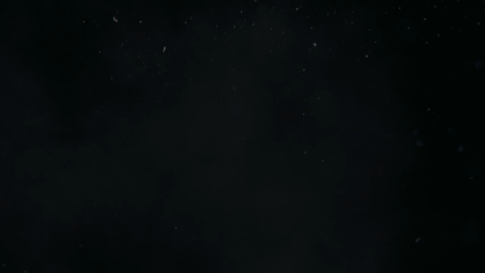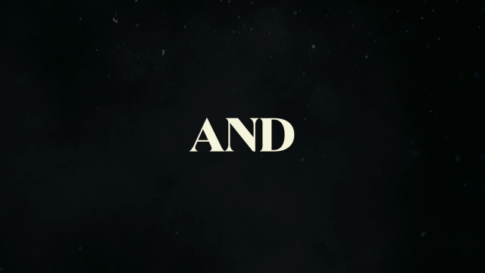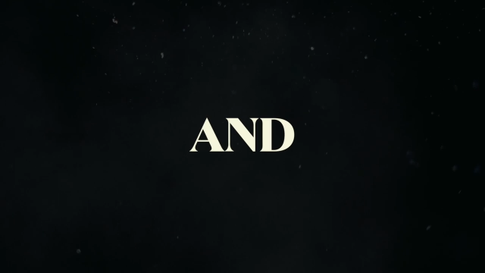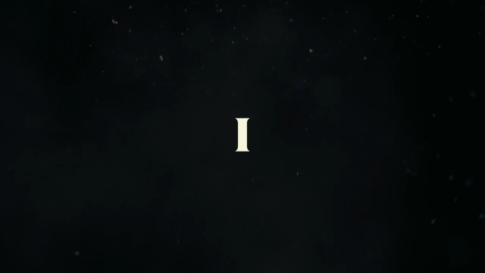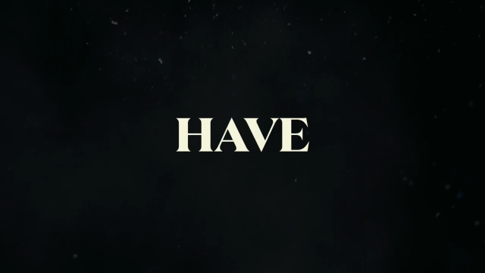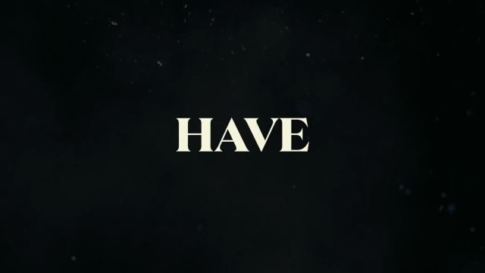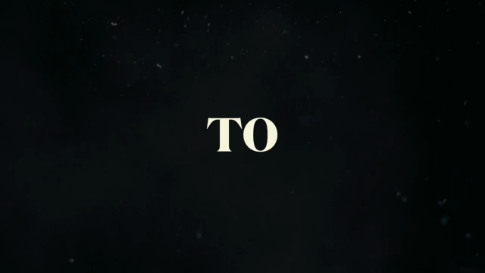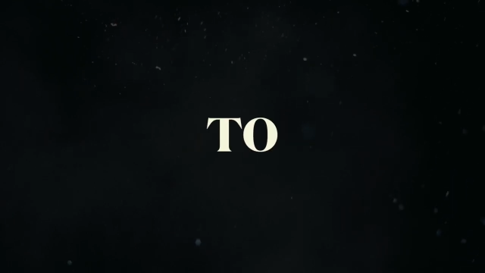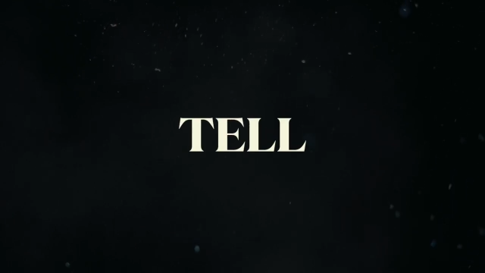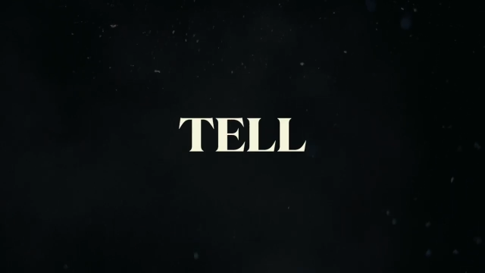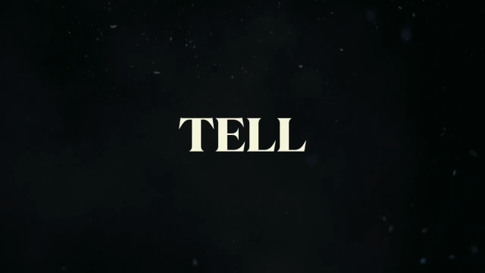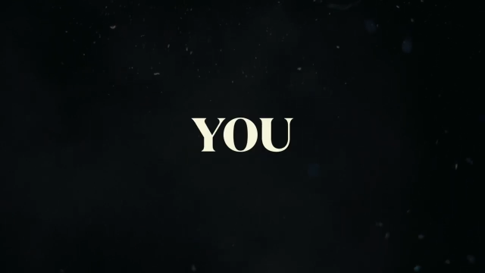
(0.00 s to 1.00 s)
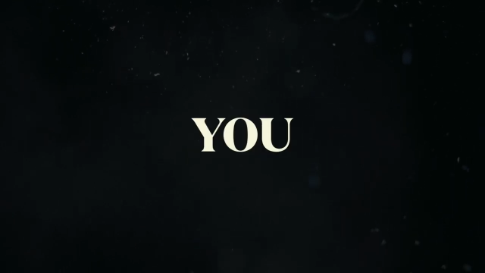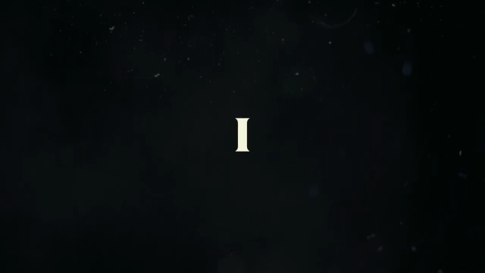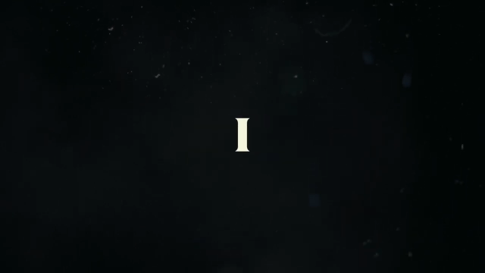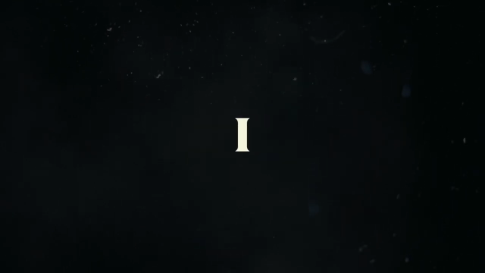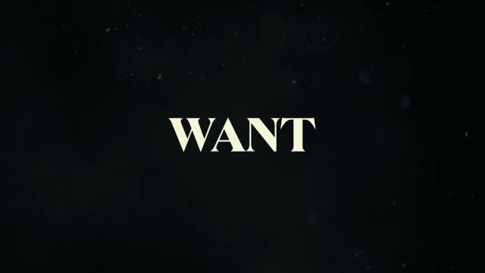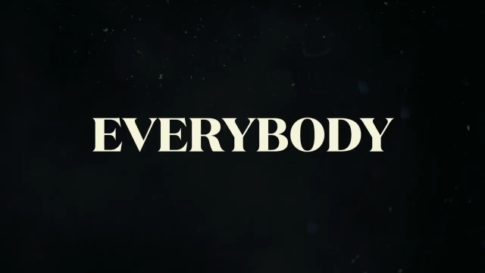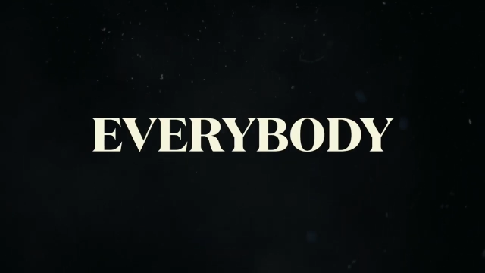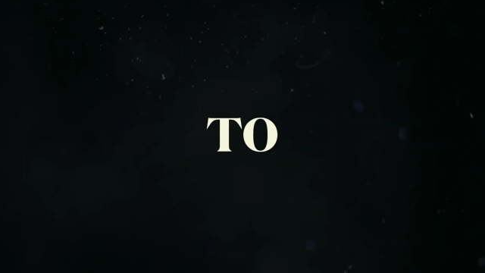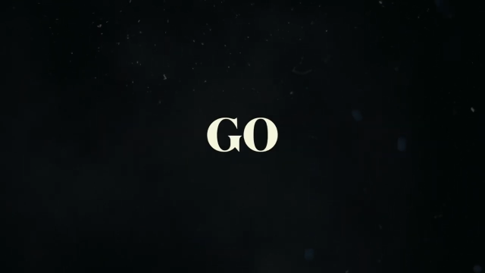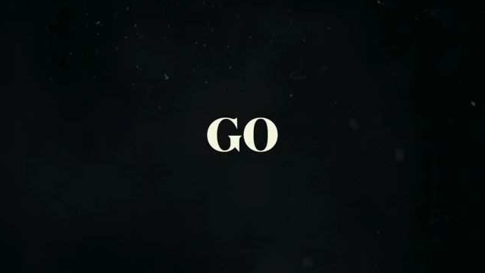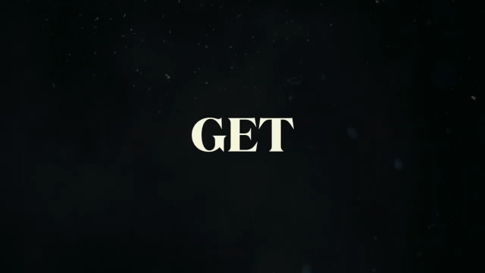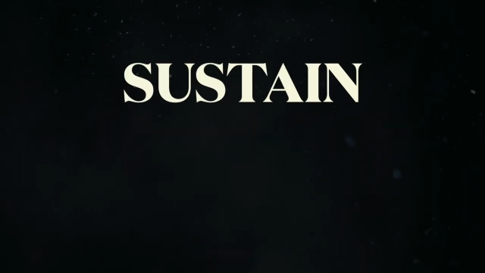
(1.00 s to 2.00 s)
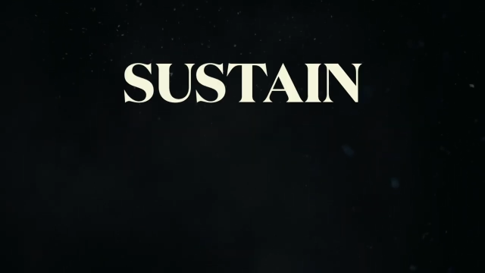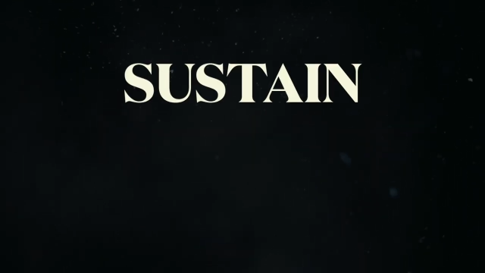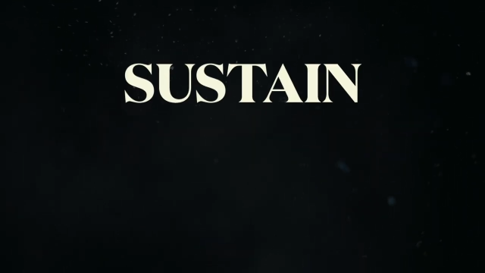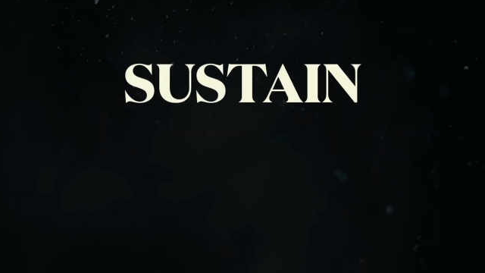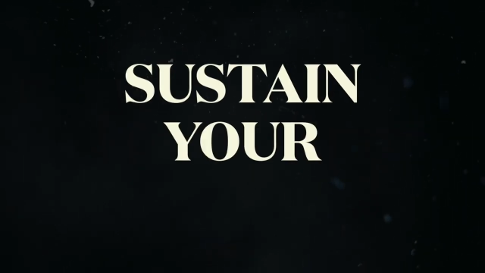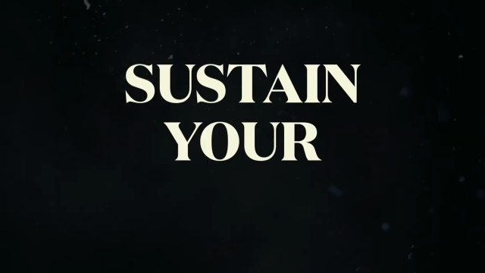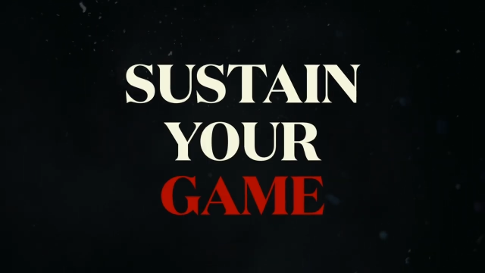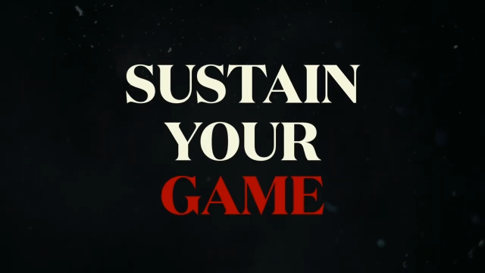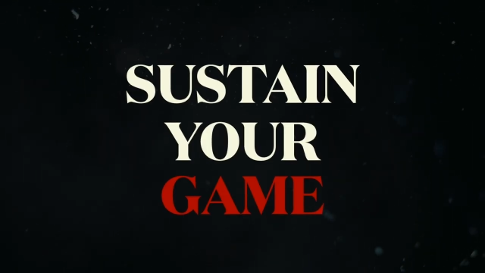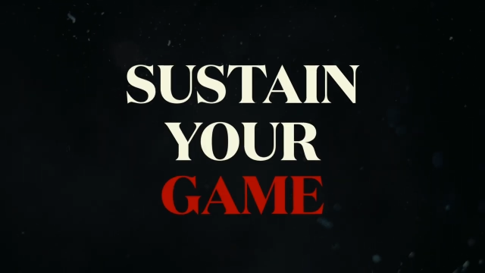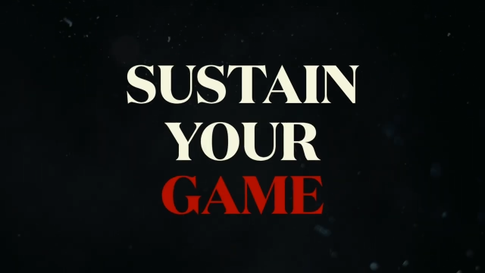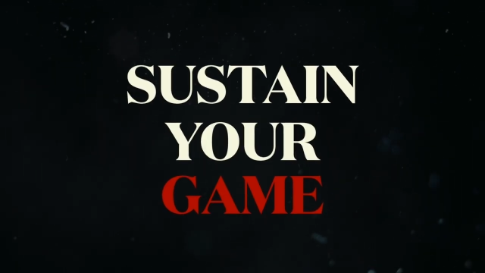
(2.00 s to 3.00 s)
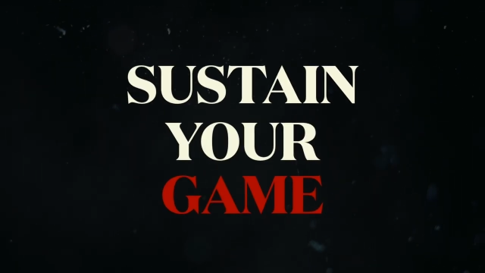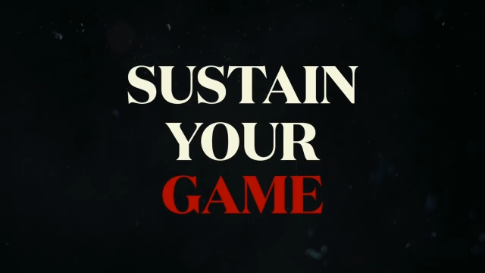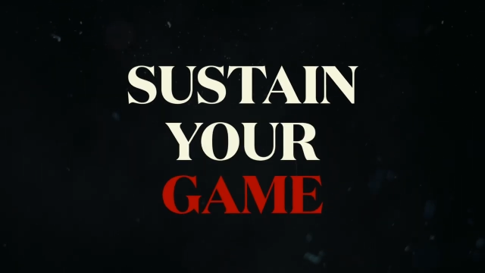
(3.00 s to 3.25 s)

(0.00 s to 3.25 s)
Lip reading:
(no speaker visible)